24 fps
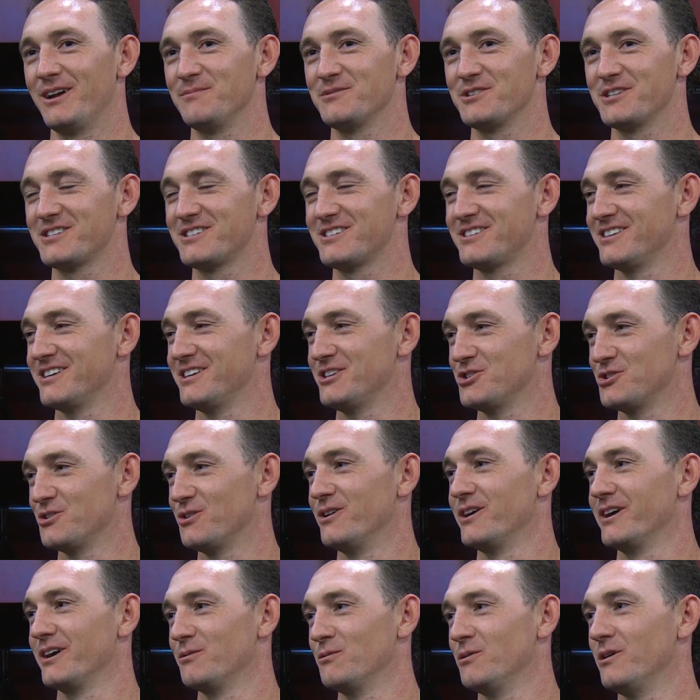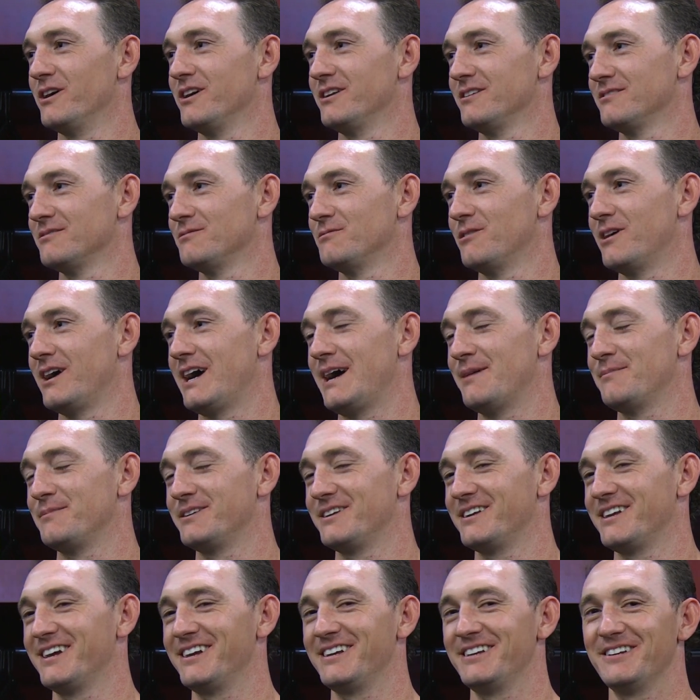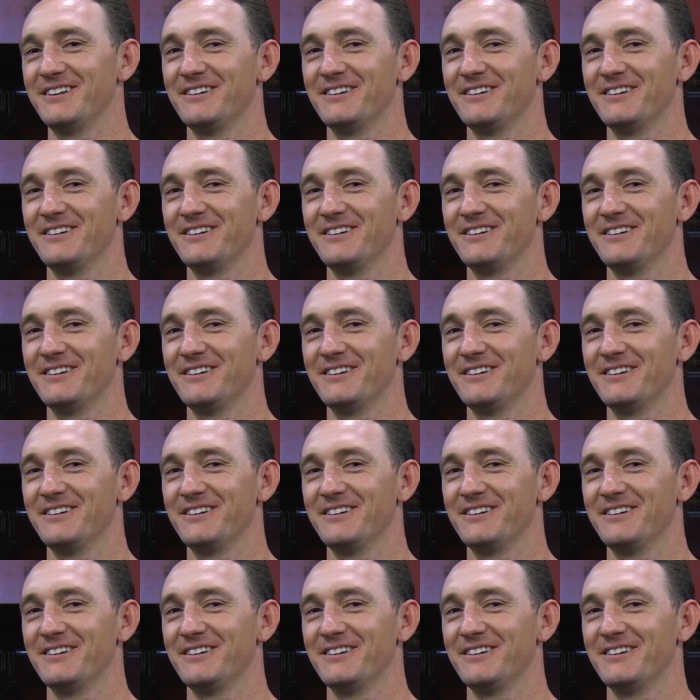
I'm just enjoying what what happened tonight.